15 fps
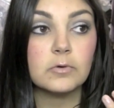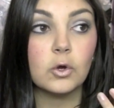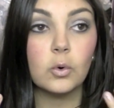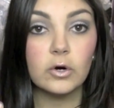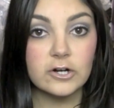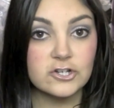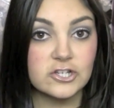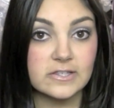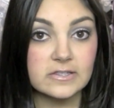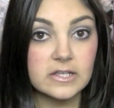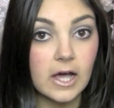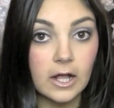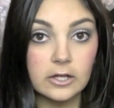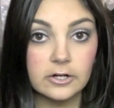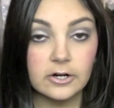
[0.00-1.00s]
gorgeous
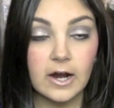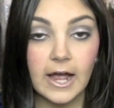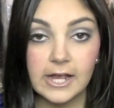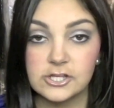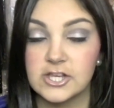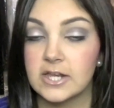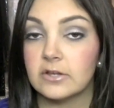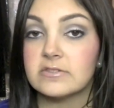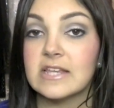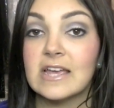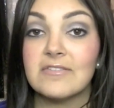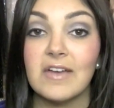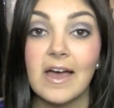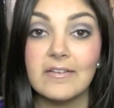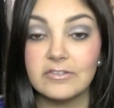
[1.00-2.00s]
color eyeshadows
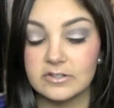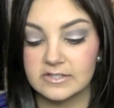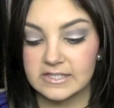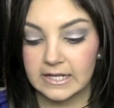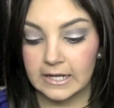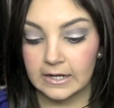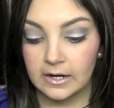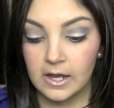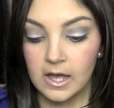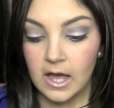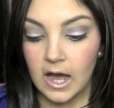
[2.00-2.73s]
I've ever seen.